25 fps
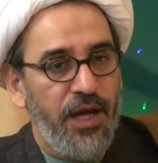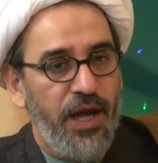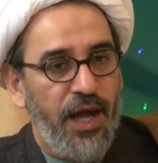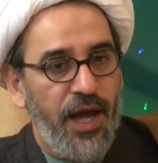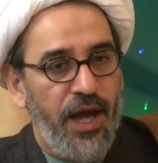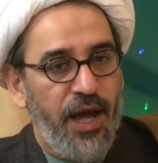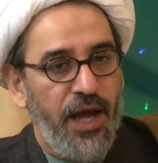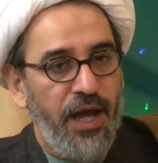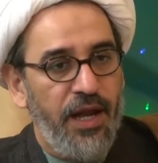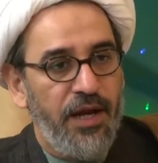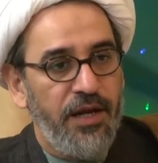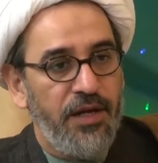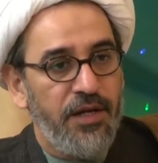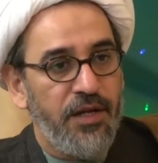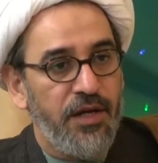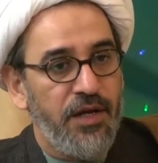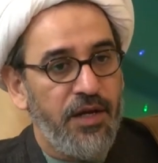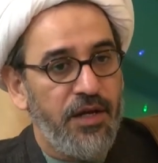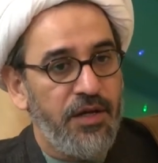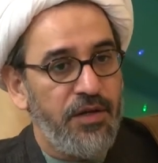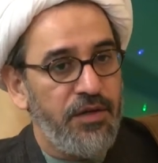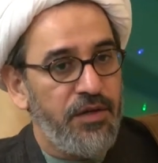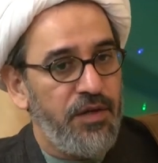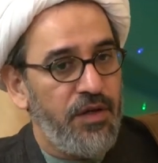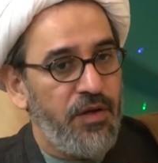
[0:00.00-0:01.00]

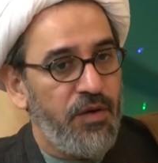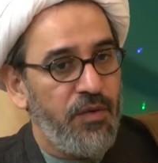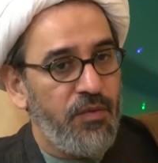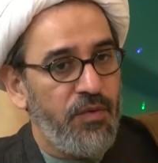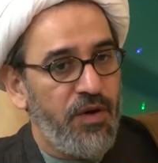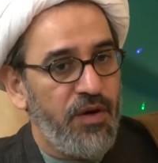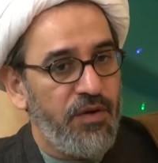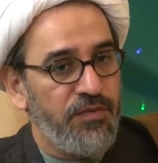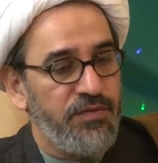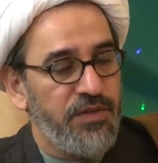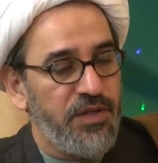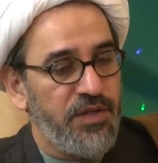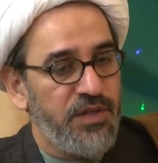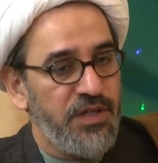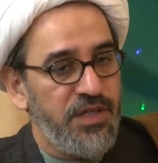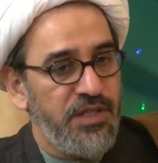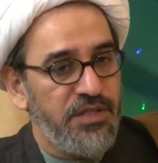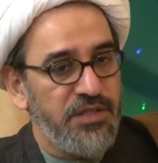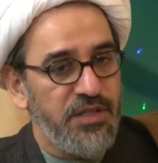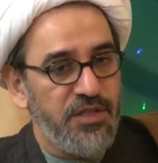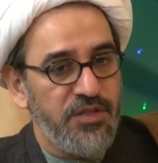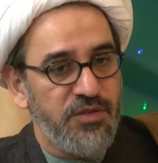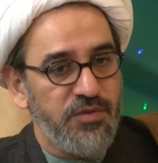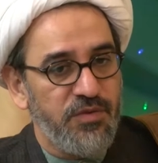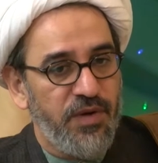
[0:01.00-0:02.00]
and, one of the
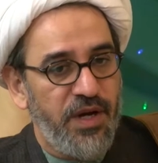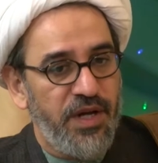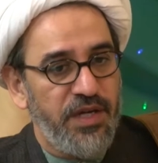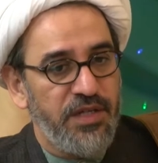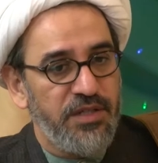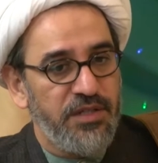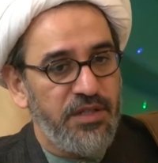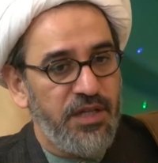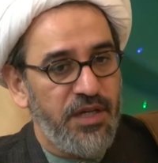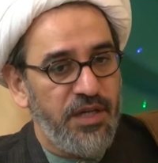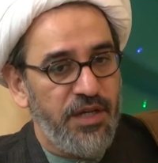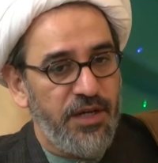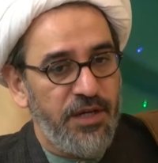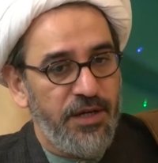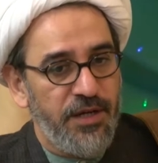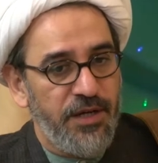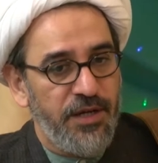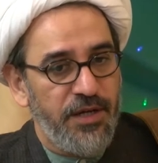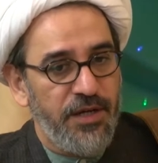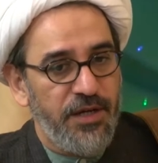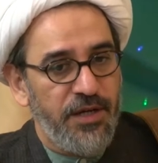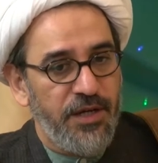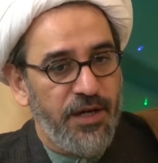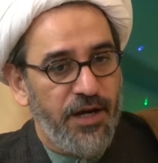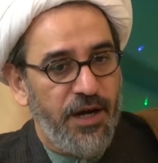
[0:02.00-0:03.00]
reasons why they
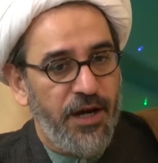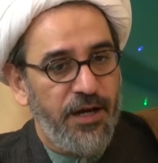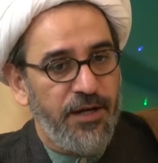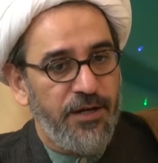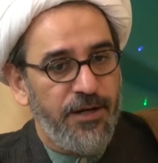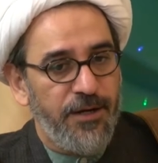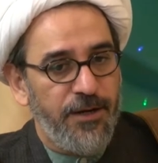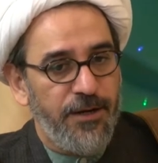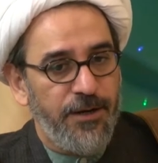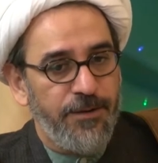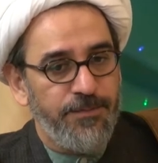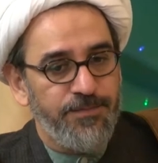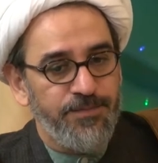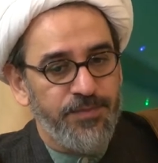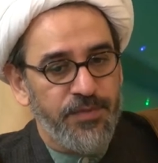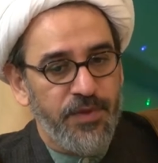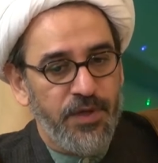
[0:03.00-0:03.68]
kind of,